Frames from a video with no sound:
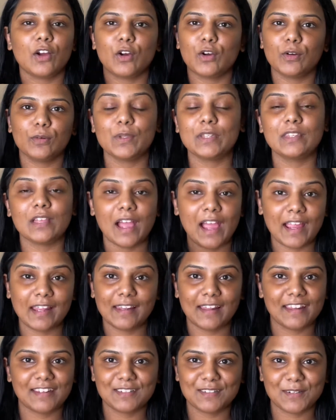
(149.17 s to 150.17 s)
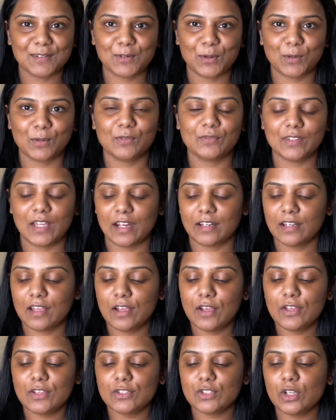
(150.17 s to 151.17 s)
with the highlighter and all of that.
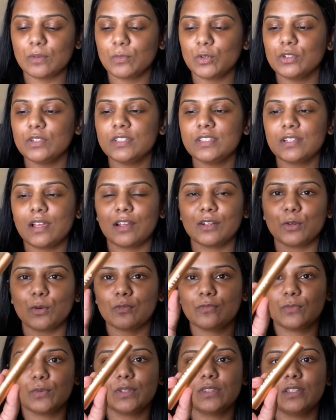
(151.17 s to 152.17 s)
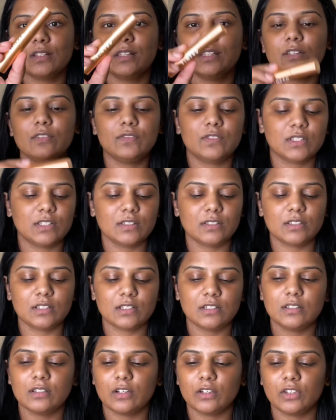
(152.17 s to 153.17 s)
So I'm gonna start off with the Live
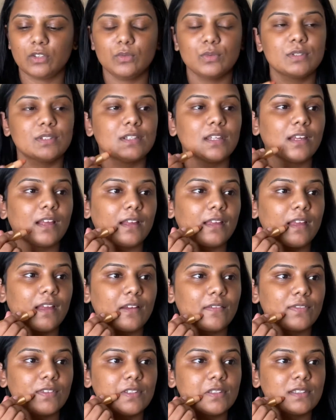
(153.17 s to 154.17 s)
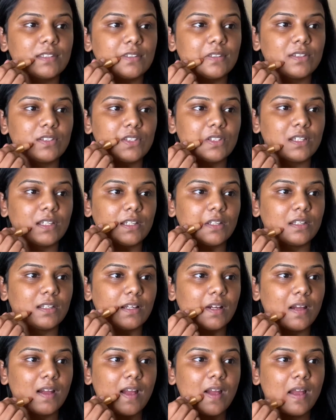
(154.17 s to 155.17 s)
Tinted Hue Stick. I have this in the shade
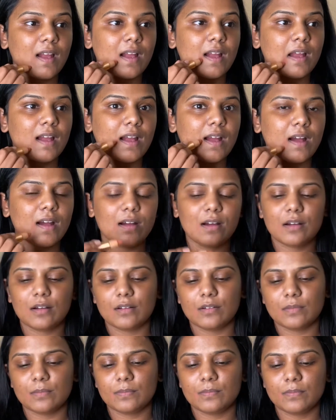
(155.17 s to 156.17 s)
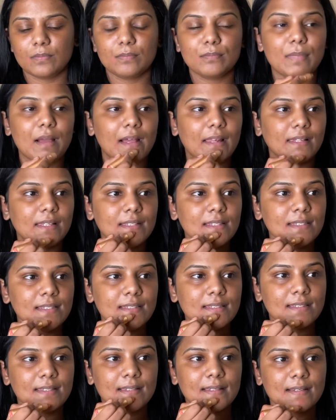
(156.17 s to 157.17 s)

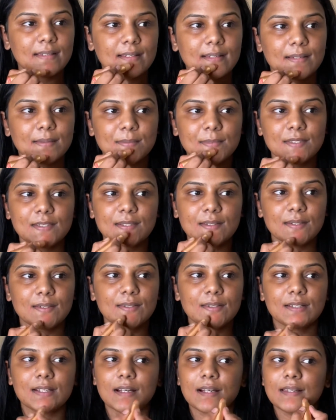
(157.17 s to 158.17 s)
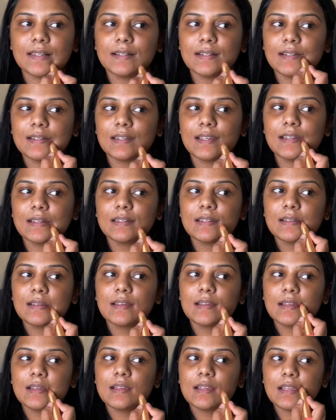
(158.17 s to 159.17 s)
Balance. I'm just going to color correct
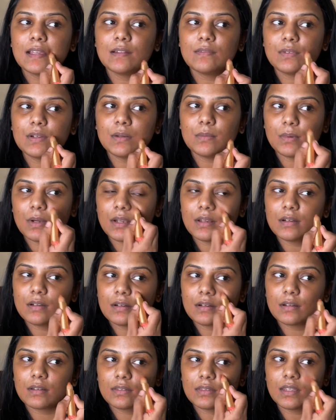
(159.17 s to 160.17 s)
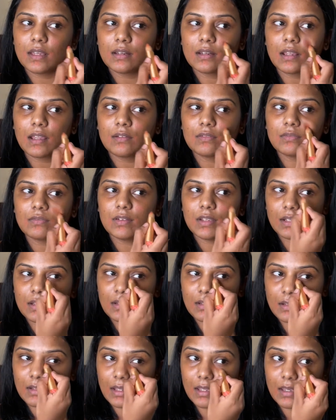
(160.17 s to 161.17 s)
everywhere that I feel
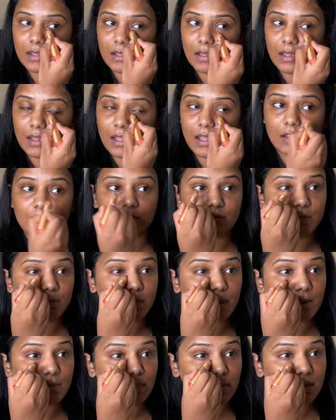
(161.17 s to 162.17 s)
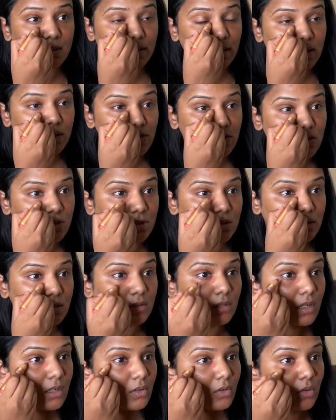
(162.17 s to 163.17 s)
like I have
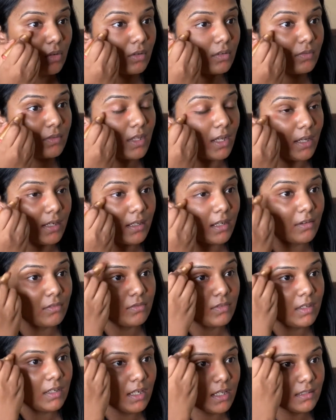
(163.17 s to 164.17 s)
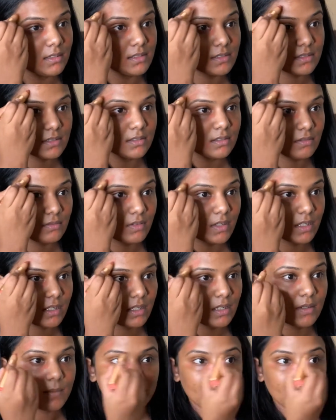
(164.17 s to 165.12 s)
pigmentation and all of that. I feel like this is a very